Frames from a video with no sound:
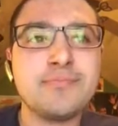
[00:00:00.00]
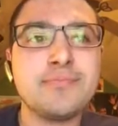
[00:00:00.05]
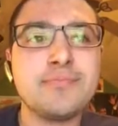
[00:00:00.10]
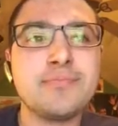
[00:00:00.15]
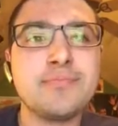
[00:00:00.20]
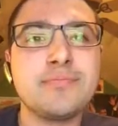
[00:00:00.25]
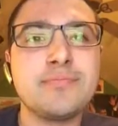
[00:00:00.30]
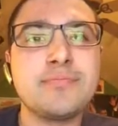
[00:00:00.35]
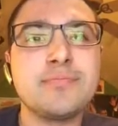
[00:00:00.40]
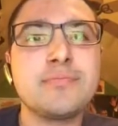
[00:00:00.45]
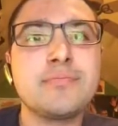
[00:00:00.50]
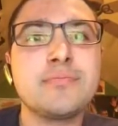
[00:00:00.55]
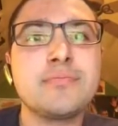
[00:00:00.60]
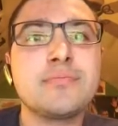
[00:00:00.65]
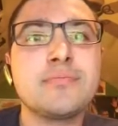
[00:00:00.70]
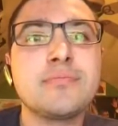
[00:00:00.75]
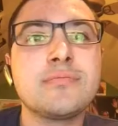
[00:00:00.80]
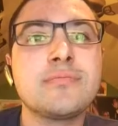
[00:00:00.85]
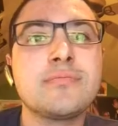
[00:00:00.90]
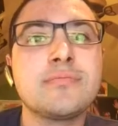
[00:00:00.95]

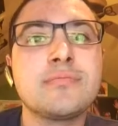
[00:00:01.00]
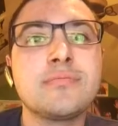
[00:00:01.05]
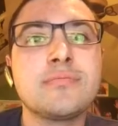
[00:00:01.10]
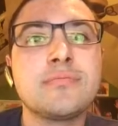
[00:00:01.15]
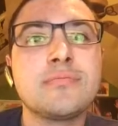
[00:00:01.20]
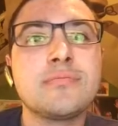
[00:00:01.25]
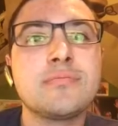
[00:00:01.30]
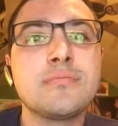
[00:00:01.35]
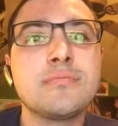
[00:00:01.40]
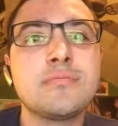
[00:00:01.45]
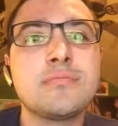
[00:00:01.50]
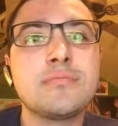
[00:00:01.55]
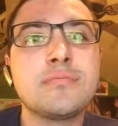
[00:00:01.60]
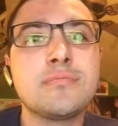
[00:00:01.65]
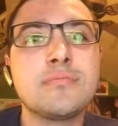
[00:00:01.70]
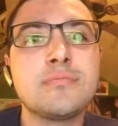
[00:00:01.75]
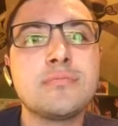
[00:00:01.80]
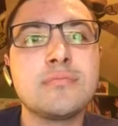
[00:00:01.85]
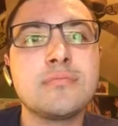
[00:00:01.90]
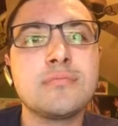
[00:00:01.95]

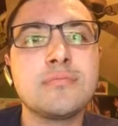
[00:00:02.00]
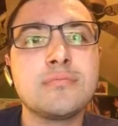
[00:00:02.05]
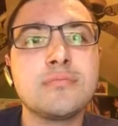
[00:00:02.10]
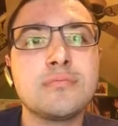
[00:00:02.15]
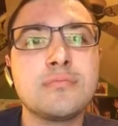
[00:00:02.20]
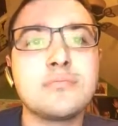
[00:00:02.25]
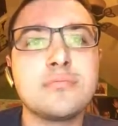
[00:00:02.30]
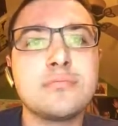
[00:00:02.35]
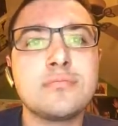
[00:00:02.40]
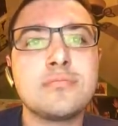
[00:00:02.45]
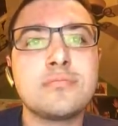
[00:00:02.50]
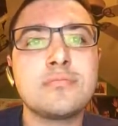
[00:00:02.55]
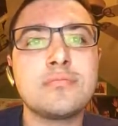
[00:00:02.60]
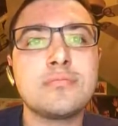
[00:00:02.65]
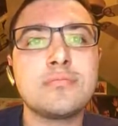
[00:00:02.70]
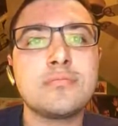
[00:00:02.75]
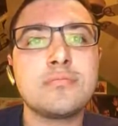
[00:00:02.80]
[no speech]